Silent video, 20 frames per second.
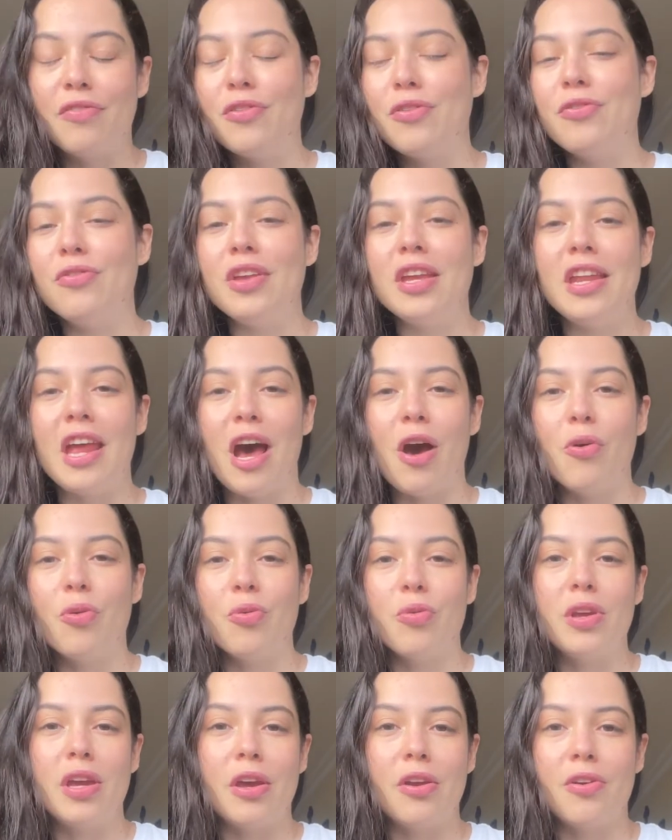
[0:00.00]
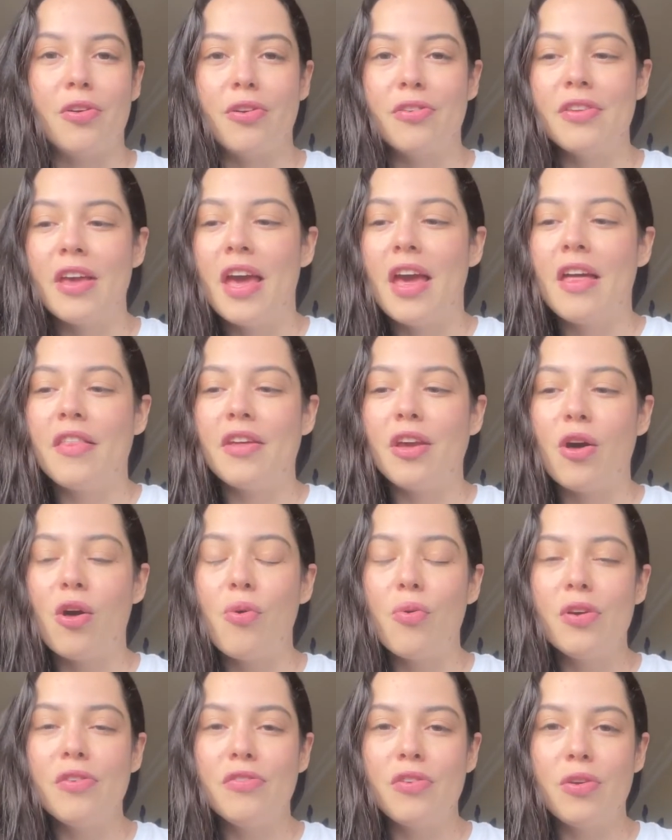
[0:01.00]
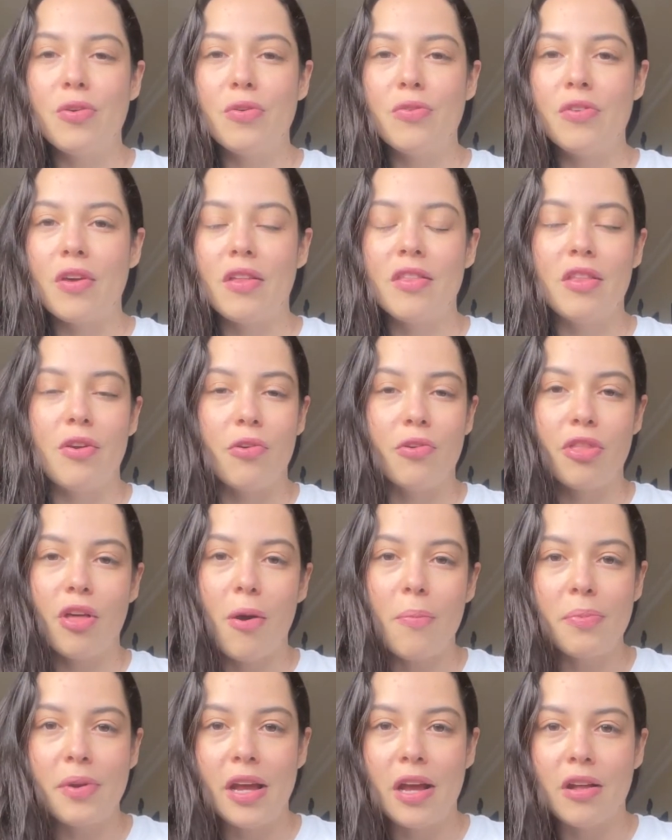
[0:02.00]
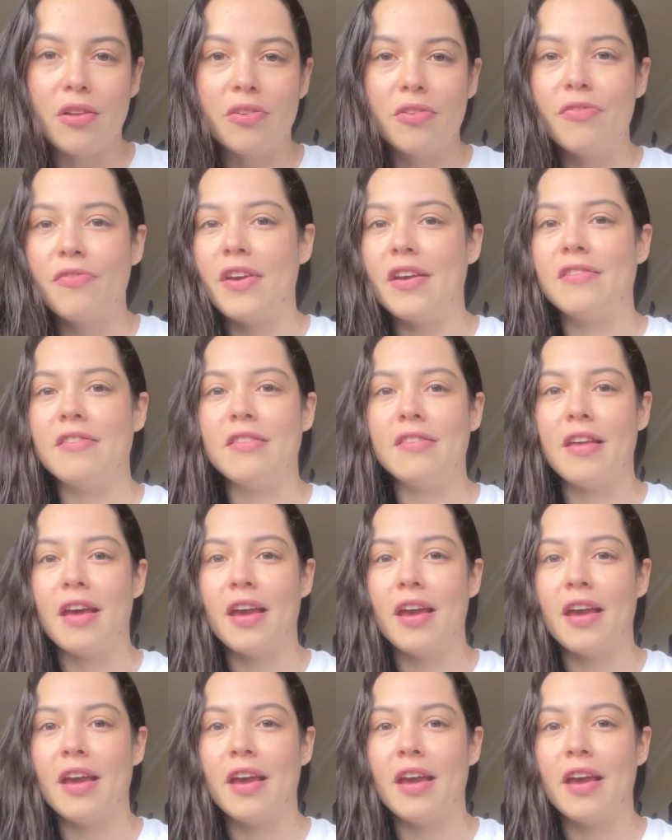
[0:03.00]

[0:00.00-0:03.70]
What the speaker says: you see now creators, they always use in their thumbnails faces